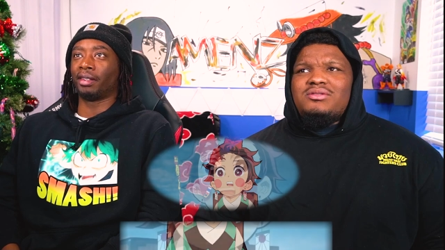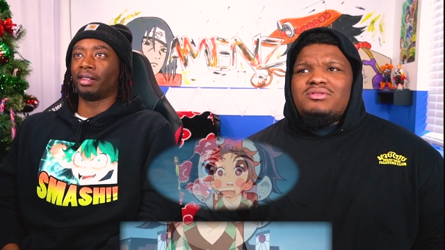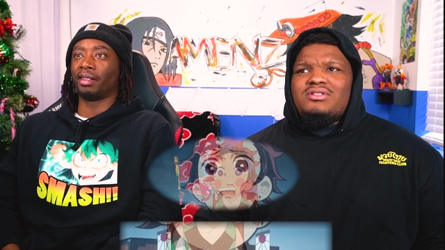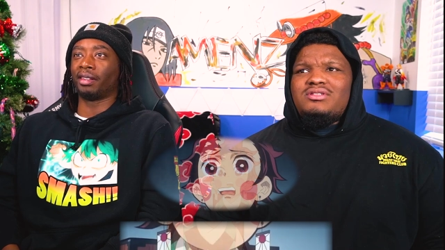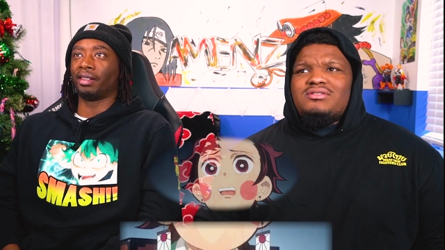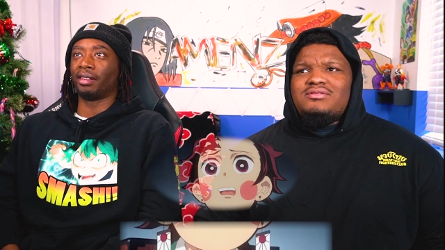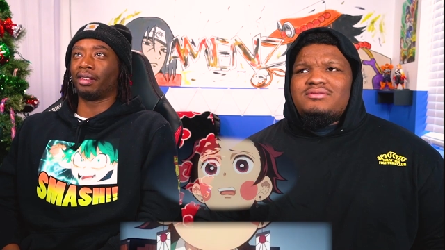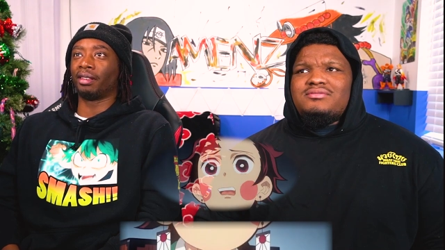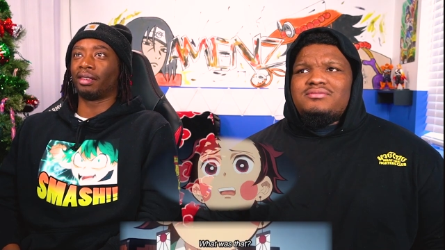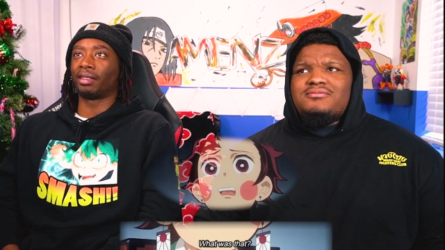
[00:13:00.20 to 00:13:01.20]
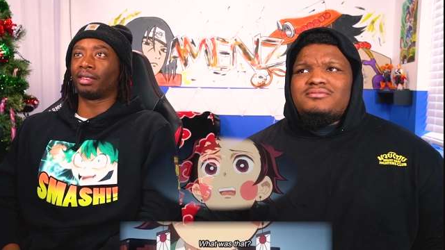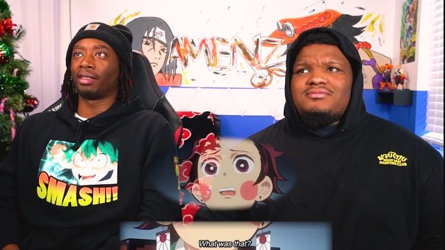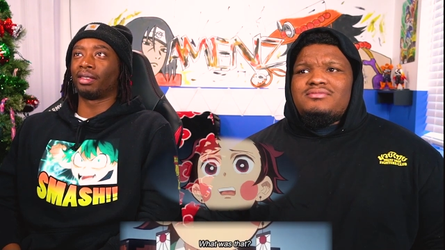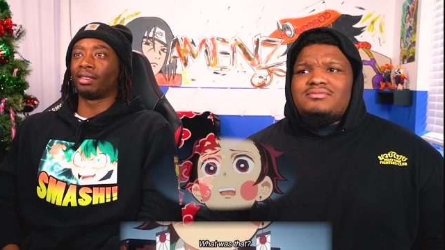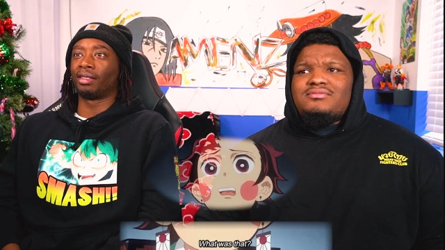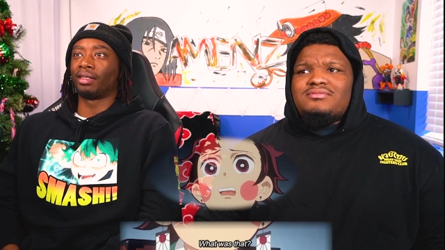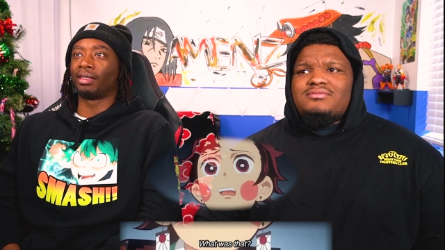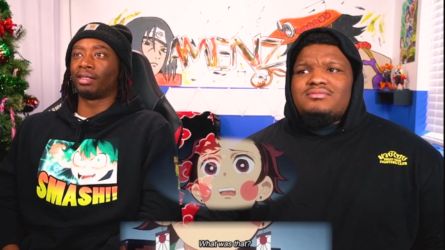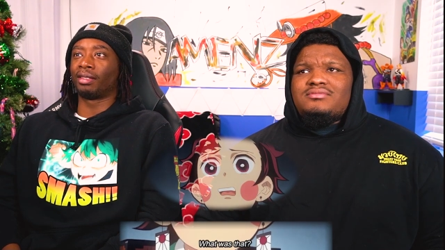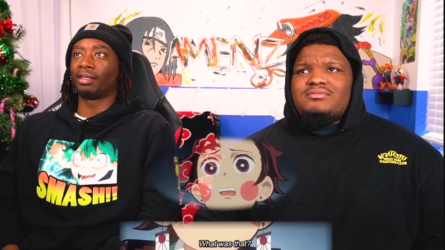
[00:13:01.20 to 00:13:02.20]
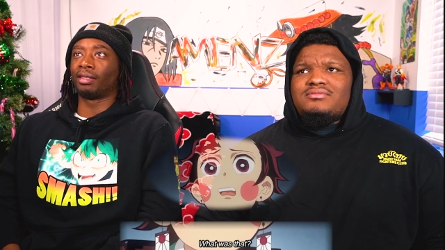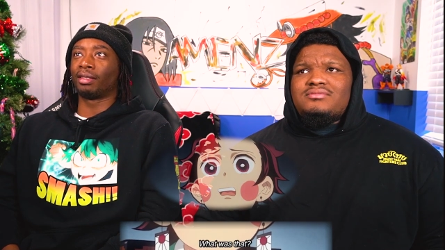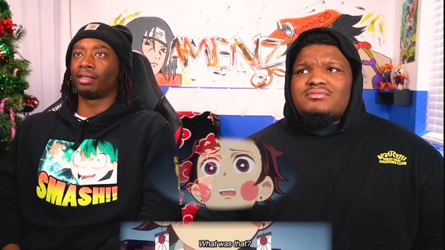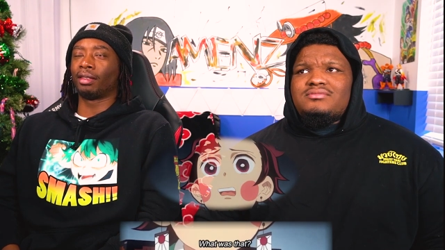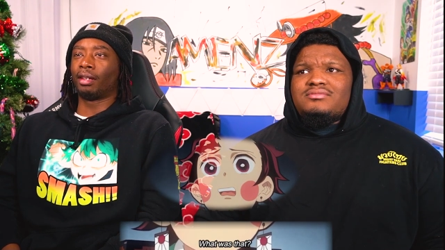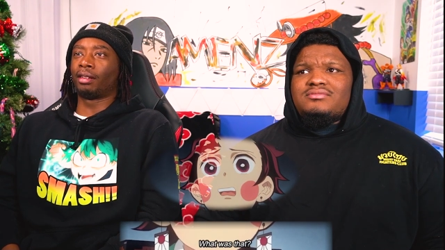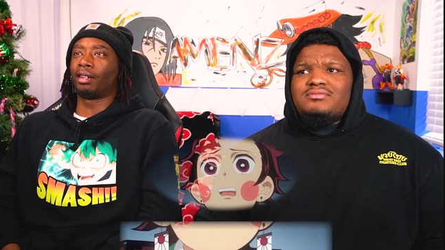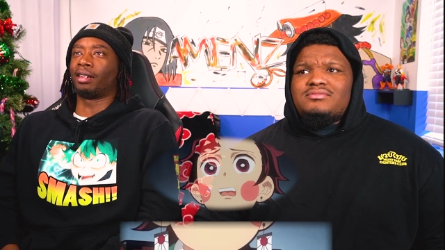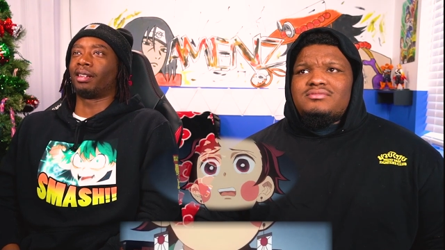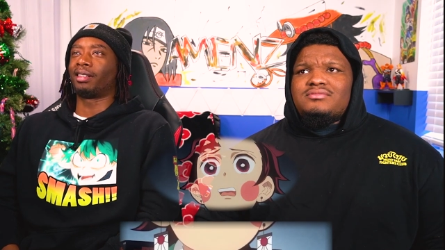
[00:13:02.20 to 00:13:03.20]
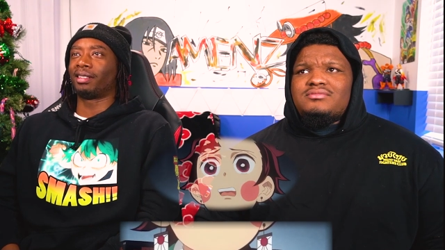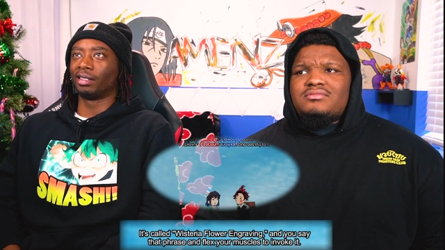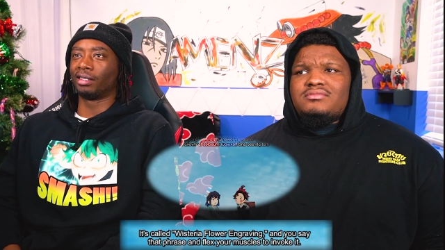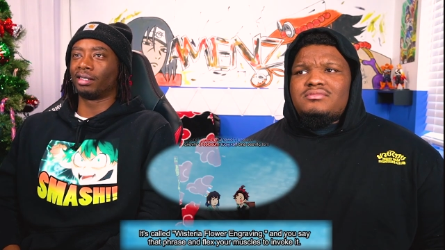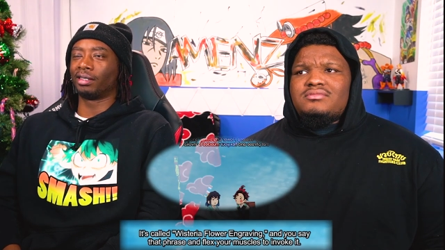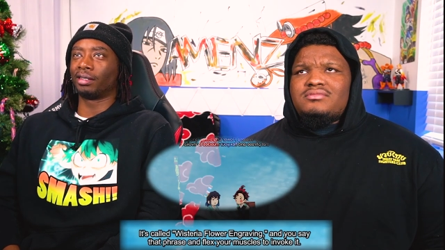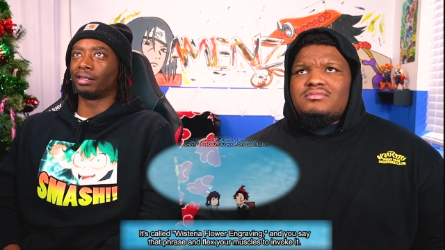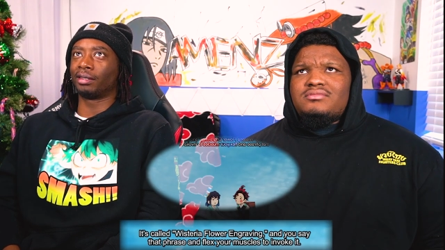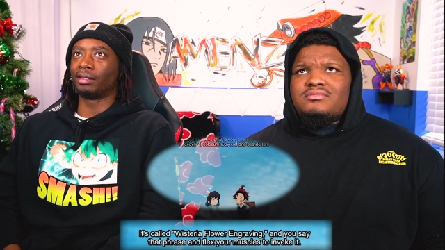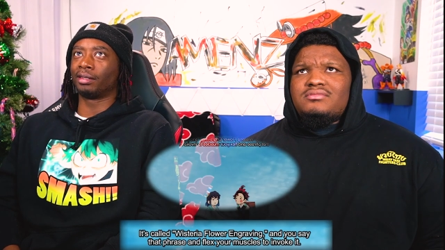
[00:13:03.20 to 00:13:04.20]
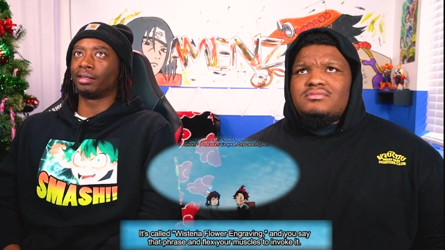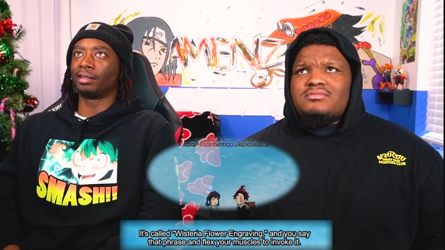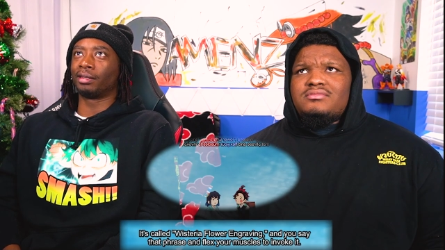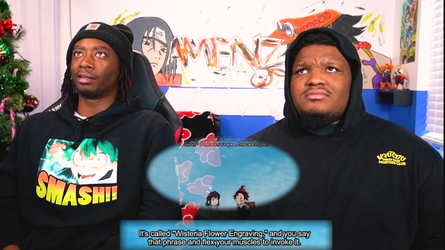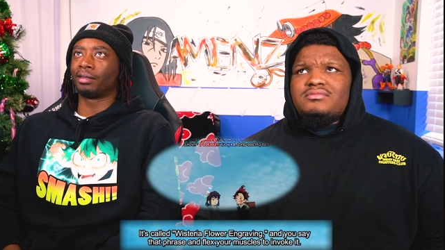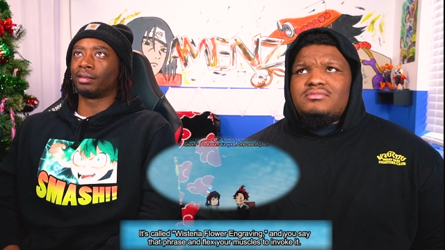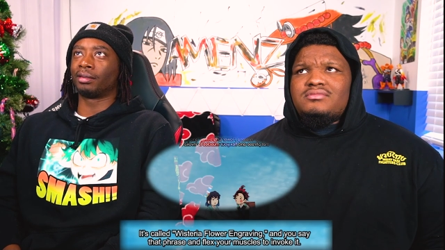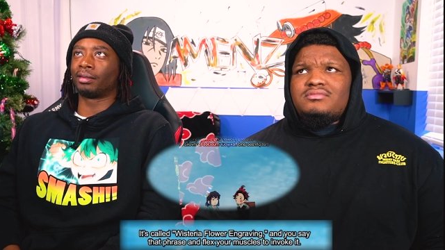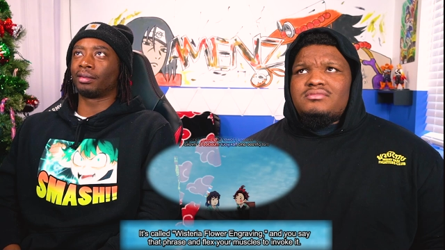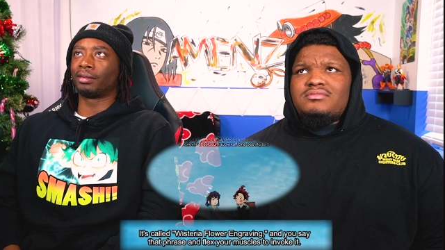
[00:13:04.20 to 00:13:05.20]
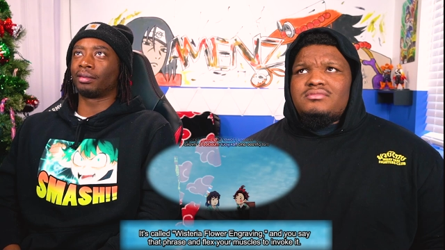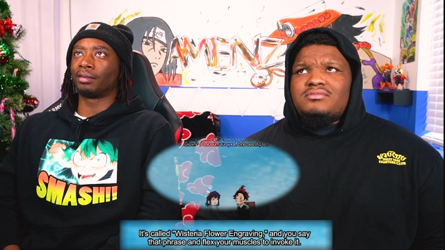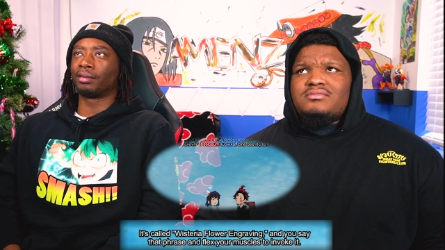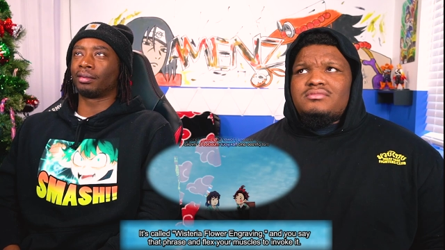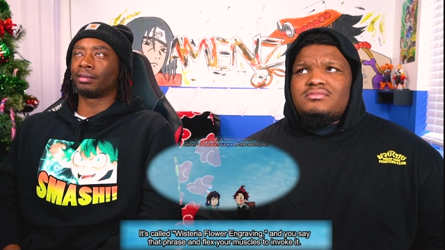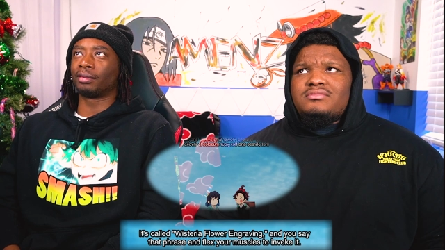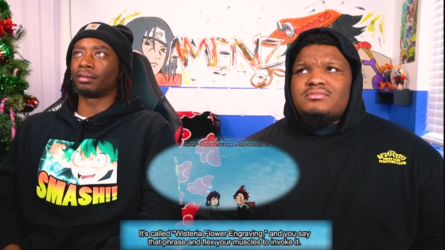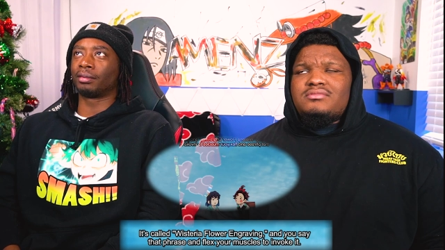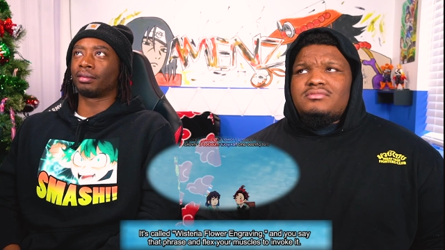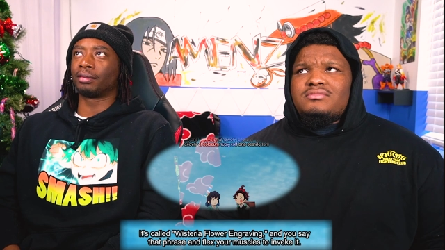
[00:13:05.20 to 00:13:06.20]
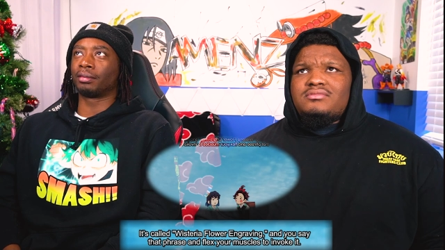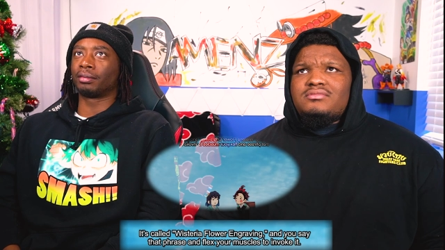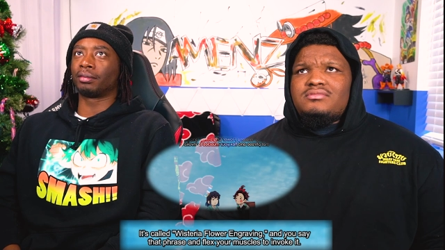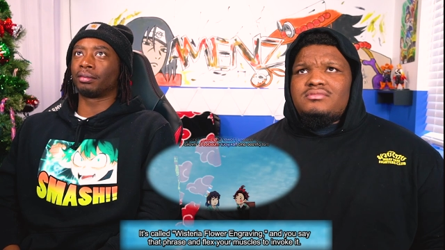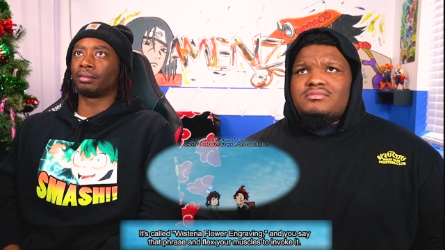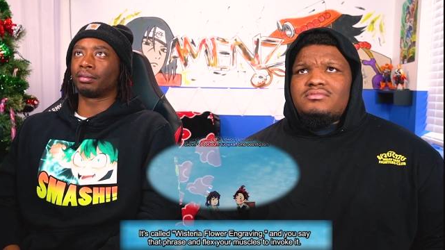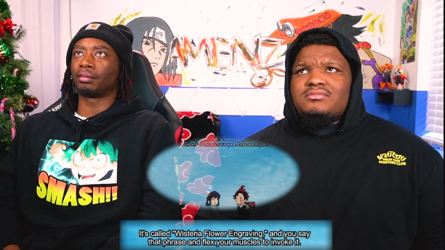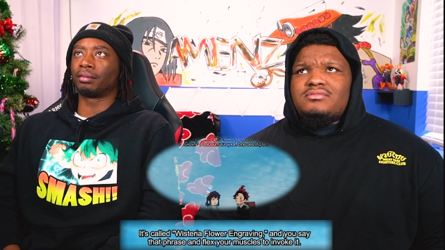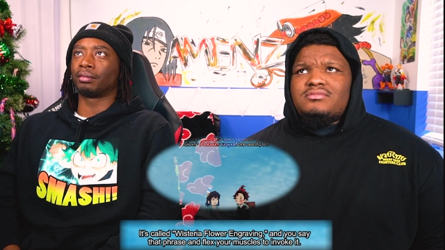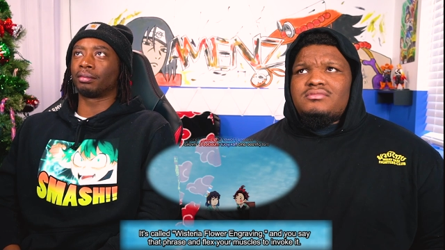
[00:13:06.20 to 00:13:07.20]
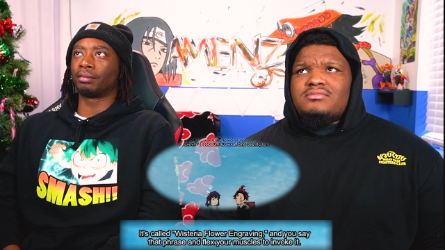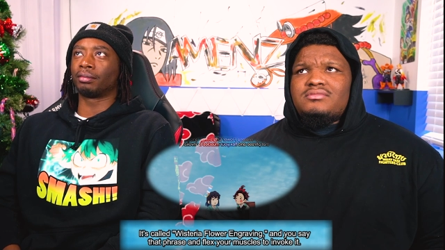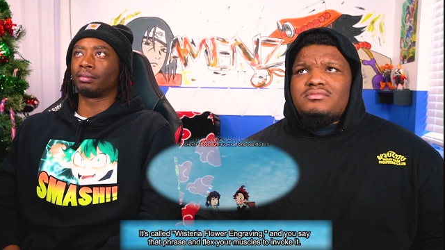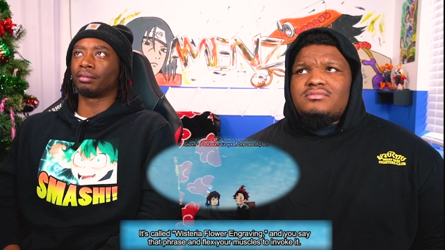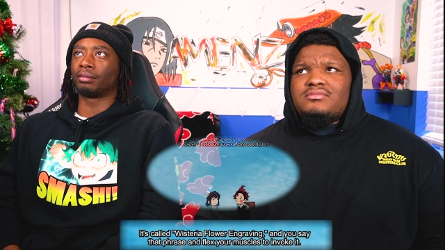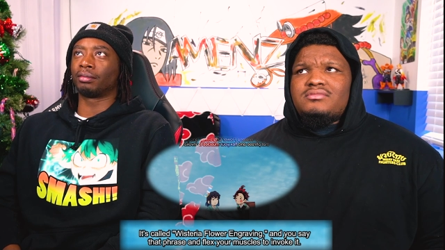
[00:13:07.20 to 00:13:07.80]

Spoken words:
[no speech]